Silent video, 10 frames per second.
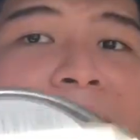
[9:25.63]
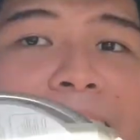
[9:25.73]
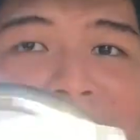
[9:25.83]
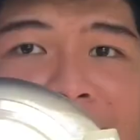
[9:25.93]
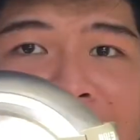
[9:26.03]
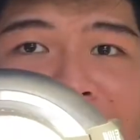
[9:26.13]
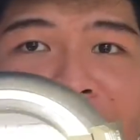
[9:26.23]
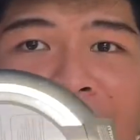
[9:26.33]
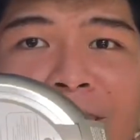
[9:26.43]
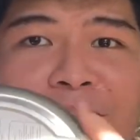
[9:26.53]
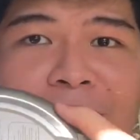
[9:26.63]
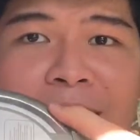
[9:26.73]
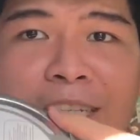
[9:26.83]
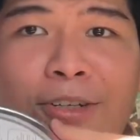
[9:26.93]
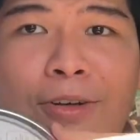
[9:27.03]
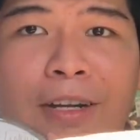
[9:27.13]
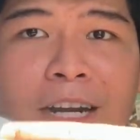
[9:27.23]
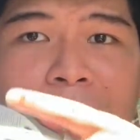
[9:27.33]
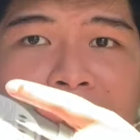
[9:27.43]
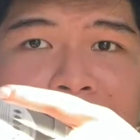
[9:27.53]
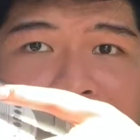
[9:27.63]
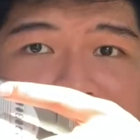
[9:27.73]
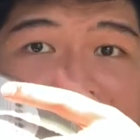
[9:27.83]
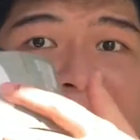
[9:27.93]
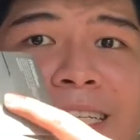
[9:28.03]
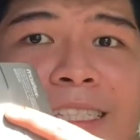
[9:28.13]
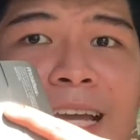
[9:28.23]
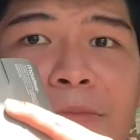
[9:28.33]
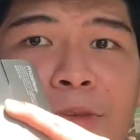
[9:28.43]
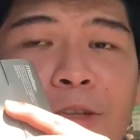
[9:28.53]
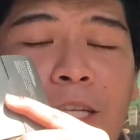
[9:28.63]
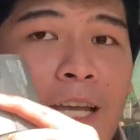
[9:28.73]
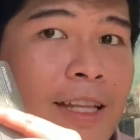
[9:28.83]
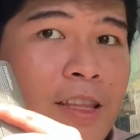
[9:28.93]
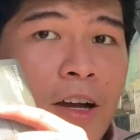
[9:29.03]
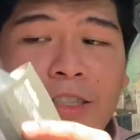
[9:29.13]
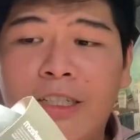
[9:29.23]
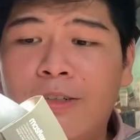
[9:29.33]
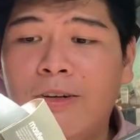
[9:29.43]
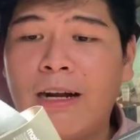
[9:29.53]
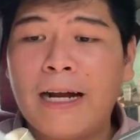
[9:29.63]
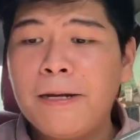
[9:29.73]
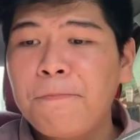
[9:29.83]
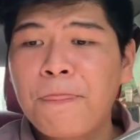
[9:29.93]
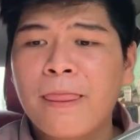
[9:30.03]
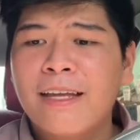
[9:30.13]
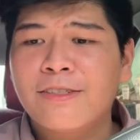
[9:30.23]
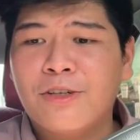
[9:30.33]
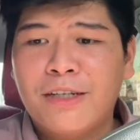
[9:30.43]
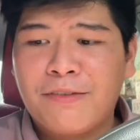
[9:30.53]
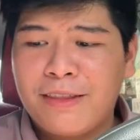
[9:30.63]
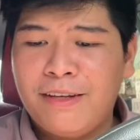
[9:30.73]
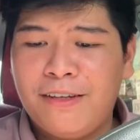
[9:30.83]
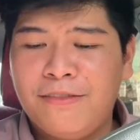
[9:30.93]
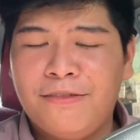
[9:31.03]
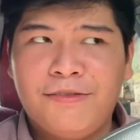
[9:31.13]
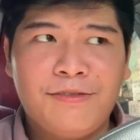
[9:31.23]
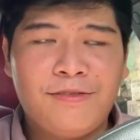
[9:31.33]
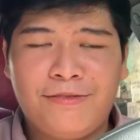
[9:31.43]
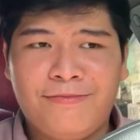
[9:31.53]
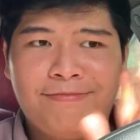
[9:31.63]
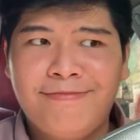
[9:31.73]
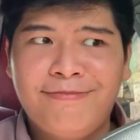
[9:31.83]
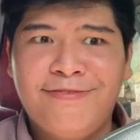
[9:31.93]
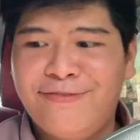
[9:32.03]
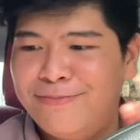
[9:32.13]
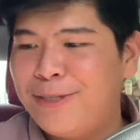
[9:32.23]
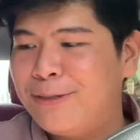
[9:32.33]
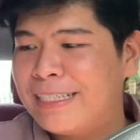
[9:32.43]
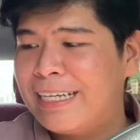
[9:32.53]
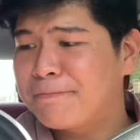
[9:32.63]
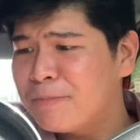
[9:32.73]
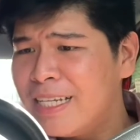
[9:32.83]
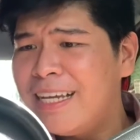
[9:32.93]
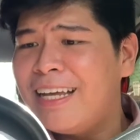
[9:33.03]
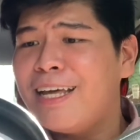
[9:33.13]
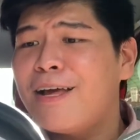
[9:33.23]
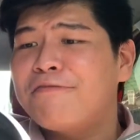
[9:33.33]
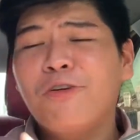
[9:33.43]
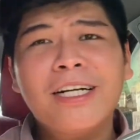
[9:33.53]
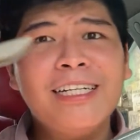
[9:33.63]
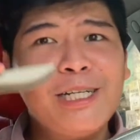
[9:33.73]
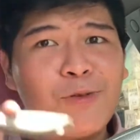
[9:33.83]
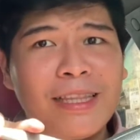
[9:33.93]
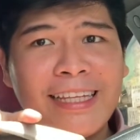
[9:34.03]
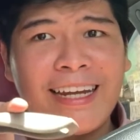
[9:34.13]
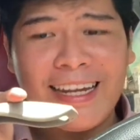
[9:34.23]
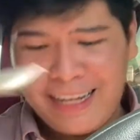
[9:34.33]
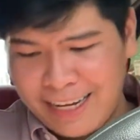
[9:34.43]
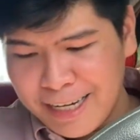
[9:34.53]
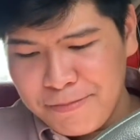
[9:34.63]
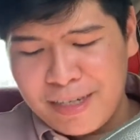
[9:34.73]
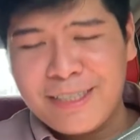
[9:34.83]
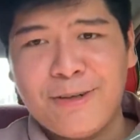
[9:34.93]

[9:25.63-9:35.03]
and it's induction cooker ready since I'm using induction cooker. Sorry for the music. 429 here, but it's